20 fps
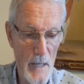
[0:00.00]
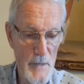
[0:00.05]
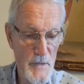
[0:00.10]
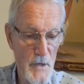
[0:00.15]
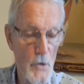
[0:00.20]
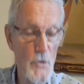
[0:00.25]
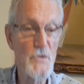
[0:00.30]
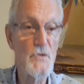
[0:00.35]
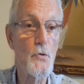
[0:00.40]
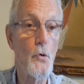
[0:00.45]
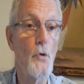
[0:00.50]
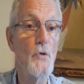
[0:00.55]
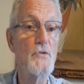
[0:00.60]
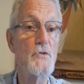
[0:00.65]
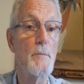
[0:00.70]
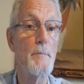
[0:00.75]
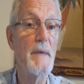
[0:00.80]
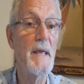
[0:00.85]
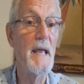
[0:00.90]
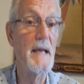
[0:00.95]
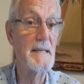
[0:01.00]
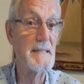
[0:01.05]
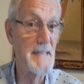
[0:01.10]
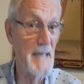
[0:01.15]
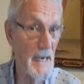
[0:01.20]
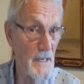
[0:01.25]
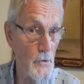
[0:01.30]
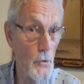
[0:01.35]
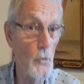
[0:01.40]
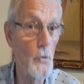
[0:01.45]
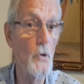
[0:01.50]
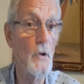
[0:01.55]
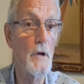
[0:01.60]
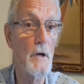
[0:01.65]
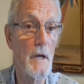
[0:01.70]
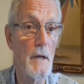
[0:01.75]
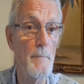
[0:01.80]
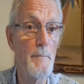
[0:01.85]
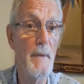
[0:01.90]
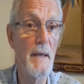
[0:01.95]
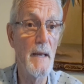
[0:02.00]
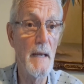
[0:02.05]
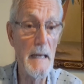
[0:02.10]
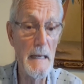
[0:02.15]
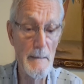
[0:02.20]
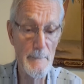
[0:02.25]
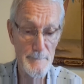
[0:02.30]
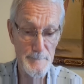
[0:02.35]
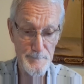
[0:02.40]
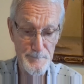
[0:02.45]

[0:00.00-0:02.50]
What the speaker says: There's going to be a technical committee